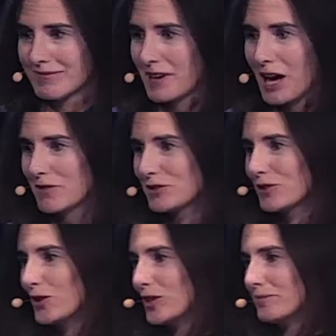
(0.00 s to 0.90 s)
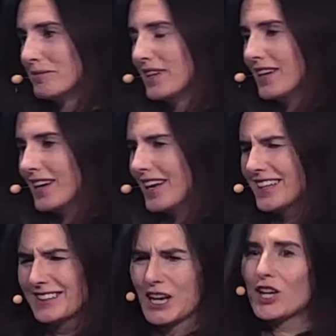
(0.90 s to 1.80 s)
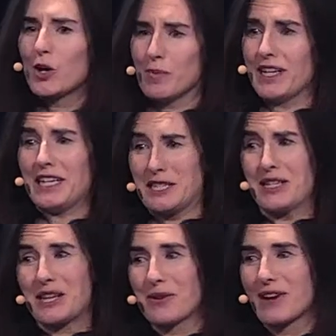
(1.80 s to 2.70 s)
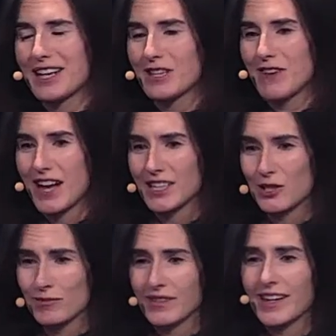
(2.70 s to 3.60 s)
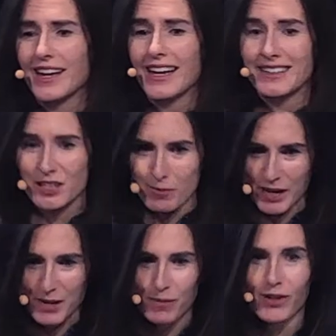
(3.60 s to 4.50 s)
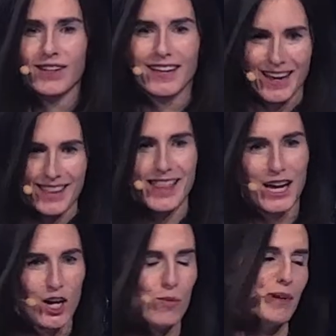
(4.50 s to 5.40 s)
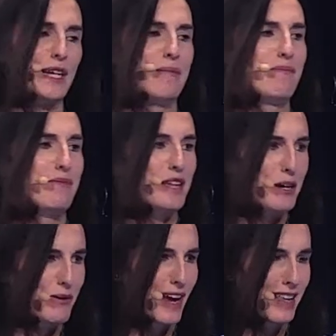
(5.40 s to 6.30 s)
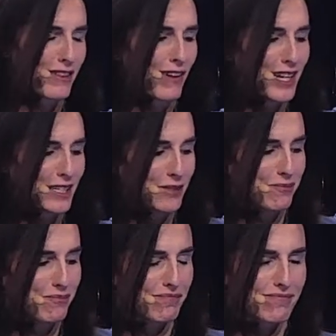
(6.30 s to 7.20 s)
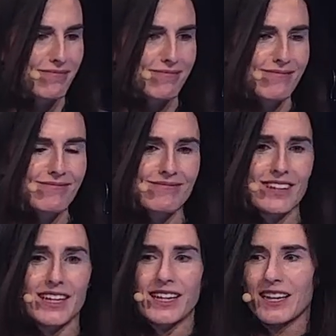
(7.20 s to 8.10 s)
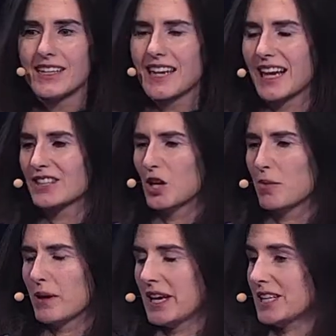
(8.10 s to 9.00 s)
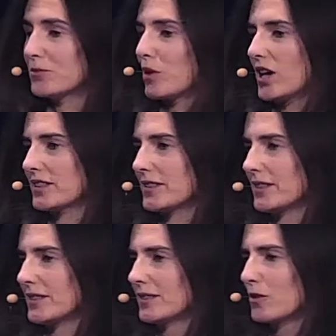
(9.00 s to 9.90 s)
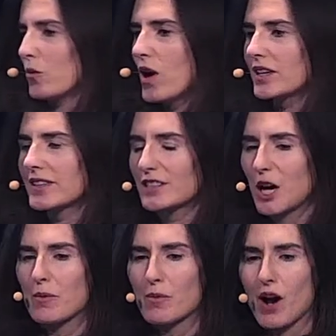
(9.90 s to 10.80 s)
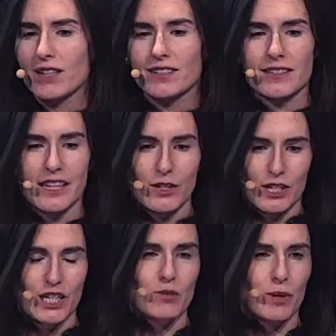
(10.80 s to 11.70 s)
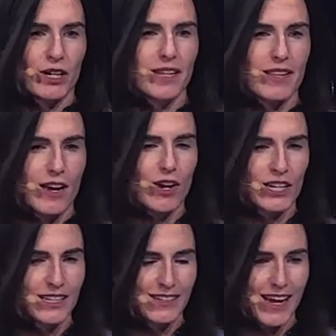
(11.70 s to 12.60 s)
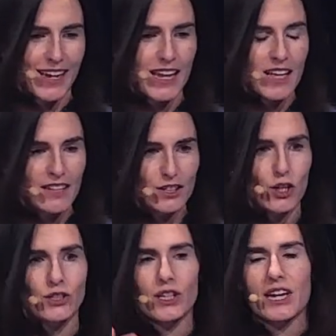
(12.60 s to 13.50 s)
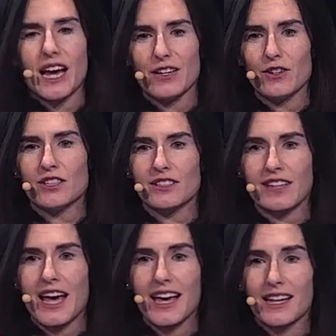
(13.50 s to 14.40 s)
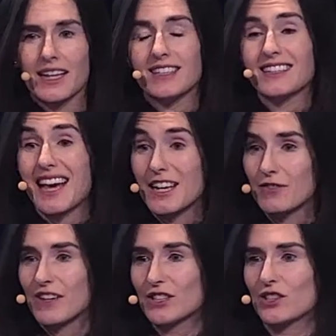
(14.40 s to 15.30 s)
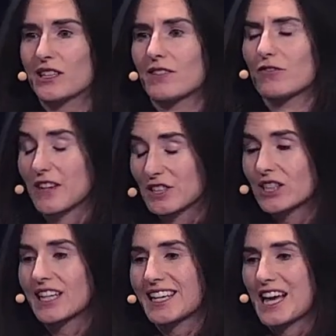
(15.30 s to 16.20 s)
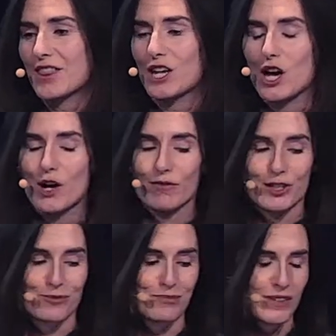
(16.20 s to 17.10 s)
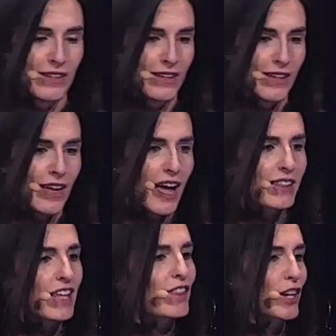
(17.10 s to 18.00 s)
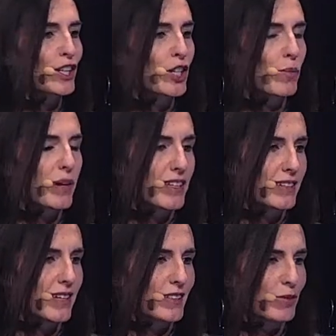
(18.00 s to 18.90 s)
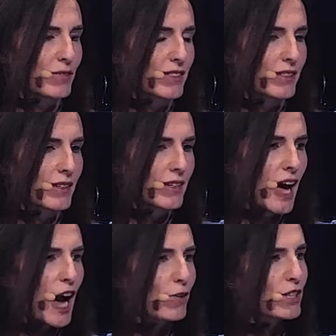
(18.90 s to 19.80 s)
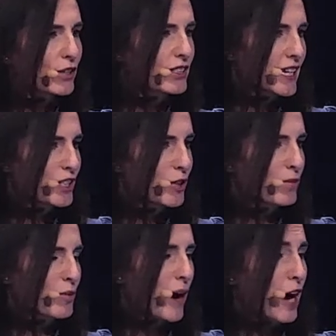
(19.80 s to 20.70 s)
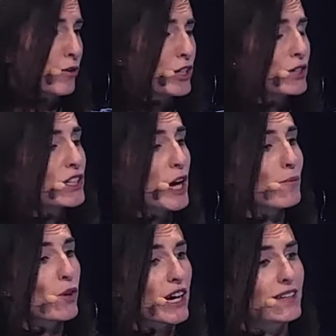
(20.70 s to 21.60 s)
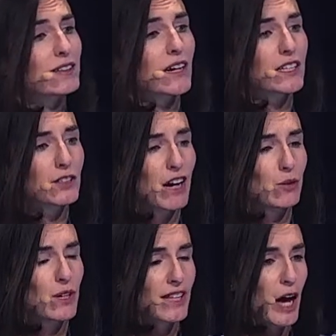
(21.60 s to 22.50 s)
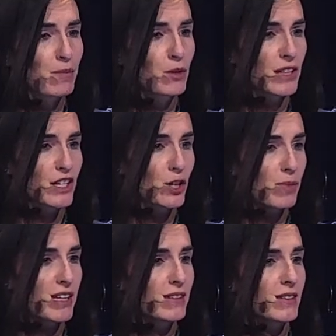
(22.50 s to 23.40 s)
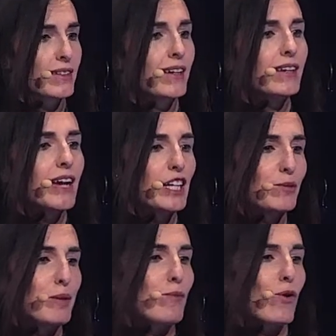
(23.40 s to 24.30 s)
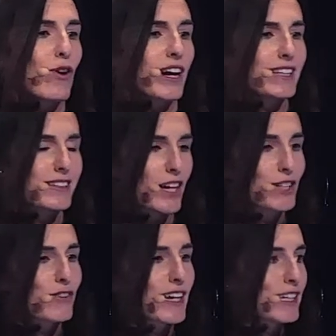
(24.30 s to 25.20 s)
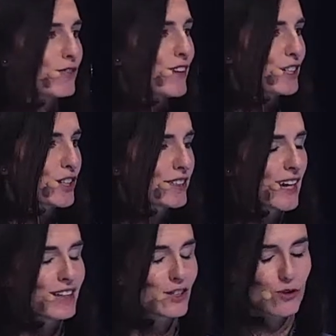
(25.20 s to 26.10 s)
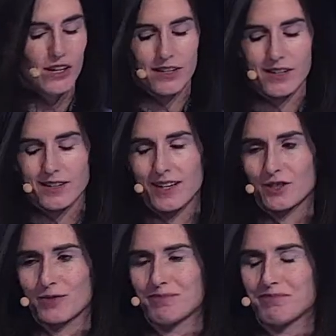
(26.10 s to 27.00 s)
After all, it's not companies that create the value, it's the people in that company that create the value. Next up is processes. What are the type of processes that you need to put in the early day that's going to allow you to scale and scale efficient, efficiently in the long run? And then third up is systems. How are those systems empowering you to get more insight around what's happening within your business and to be more insightful and efficient as an organization?